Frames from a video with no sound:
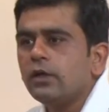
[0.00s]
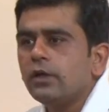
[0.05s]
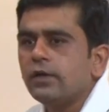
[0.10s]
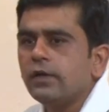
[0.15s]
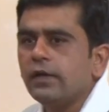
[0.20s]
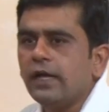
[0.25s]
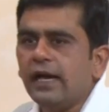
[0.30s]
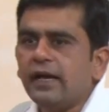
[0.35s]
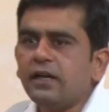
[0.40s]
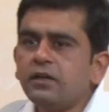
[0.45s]

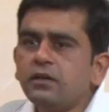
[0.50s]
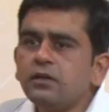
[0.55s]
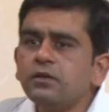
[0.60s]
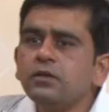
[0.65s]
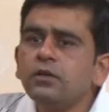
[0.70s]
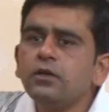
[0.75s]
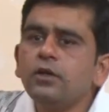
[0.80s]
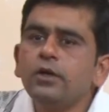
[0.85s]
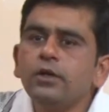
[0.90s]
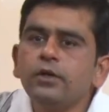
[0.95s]

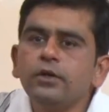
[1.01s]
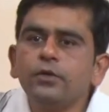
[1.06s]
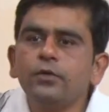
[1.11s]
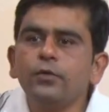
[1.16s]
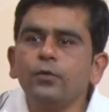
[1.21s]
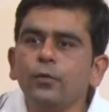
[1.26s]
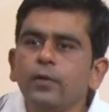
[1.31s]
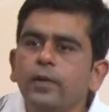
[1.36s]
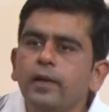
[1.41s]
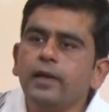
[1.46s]
Here,
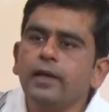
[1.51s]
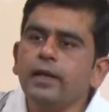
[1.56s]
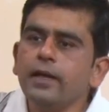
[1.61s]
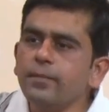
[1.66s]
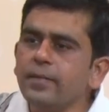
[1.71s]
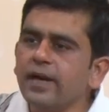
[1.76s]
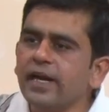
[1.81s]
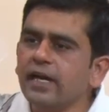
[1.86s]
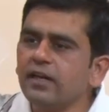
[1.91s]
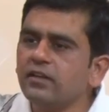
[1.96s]
to
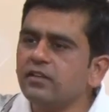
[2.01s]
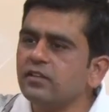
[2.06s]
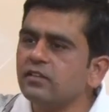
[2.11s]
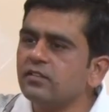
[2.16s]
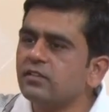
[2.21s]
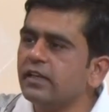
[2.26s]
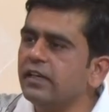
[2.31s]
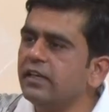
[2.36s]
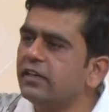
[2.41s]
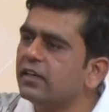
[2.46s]
eliminate this
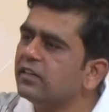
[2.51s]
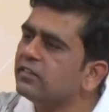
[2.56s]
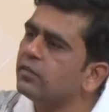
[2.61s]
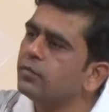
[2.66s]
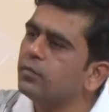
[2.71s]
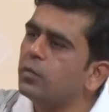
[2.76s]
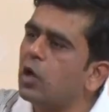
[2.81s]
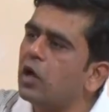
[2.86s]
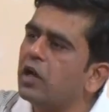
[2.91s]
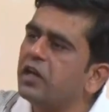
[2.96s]

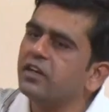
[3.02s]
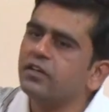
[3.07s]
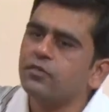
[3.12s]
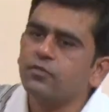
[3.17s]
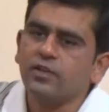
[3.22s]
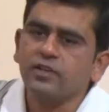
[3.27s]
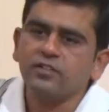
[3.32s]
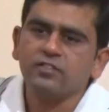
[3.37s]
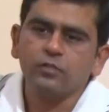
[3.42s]
intersymbol interference